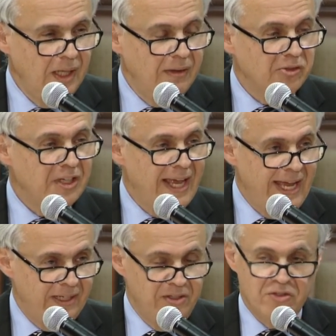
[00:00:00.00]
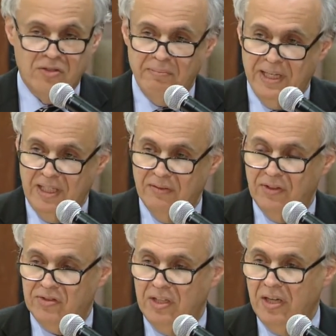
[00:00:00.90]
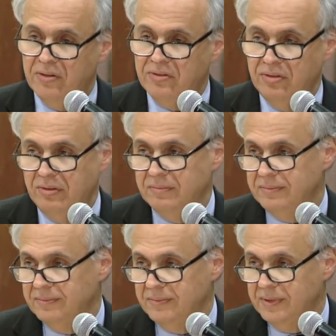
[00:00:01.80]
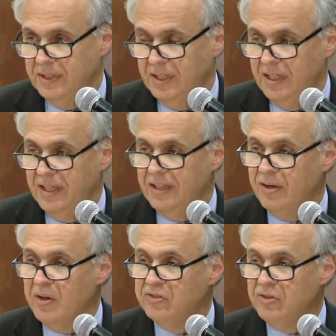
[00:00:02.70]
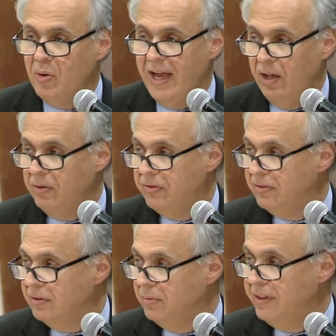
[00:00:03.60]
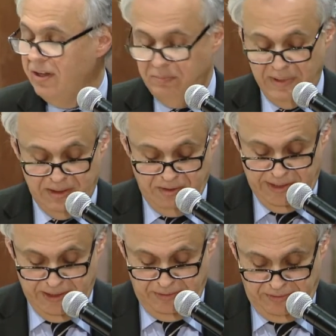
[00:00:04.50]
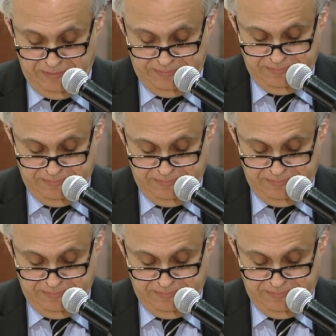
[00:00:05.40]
There's an adage many of us adhere to there is no health without mental health.